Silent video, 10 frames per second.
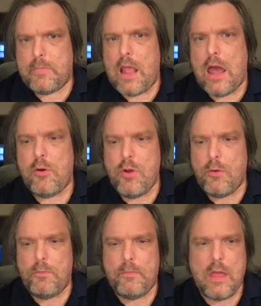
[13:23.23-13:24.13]
I don't know.
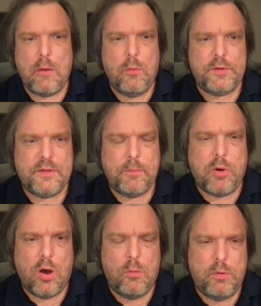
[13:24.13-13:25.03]
Was the
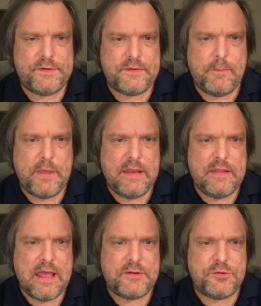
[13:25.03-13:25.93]
pin
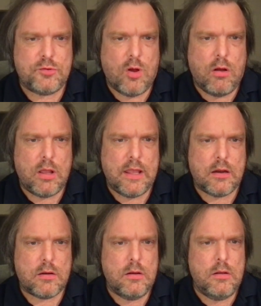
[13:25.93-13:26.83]
that strong here?
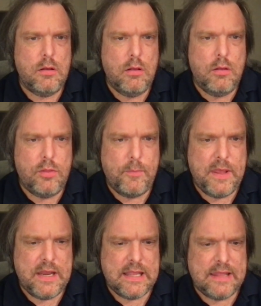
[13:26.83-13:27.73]
The
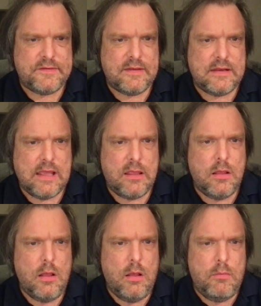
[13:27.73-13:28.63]
pin against the knight,
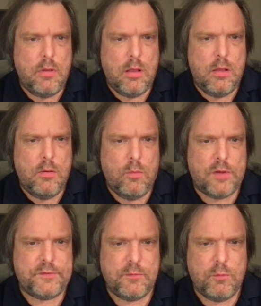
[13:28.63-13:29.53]

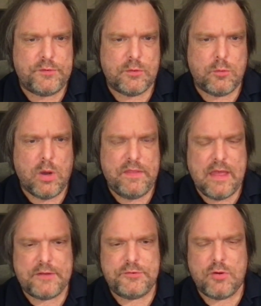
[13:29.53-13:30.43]
was it quite
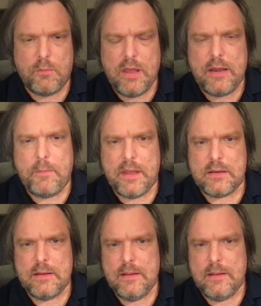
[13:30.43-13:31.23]
that strong? Might have been.